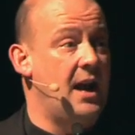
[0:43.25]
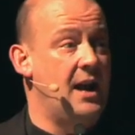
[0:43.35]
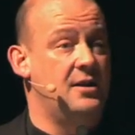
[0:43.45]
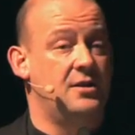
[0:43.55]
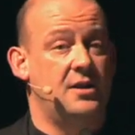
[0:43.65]

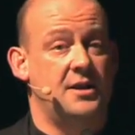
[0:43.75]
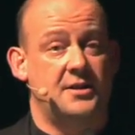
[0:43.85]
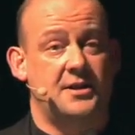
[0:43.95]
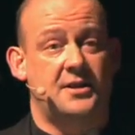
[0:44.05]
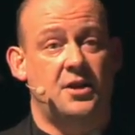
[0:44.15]
and it's
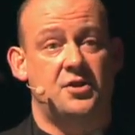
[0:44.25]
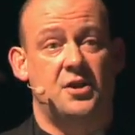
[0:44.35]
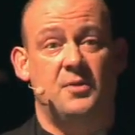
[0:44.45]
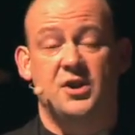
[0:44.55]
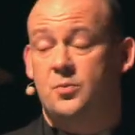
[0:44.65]
a discussion
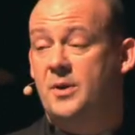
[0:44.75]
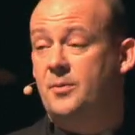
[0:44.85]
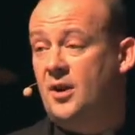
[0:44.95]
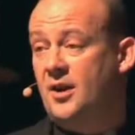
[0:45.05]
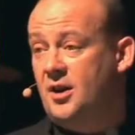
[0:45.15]
in which we
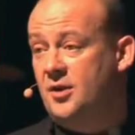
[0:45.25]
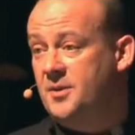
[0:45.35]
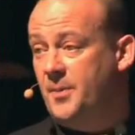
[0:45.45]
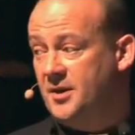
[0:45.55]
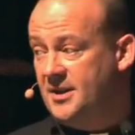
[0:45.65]
would like you
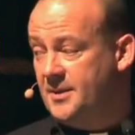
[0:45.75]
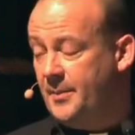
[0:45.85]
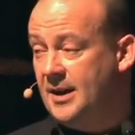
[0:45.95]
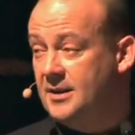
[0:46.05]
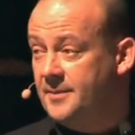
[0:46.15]
to
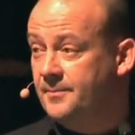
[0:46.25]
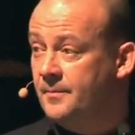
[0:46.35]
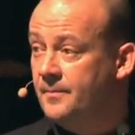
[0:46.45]
participate.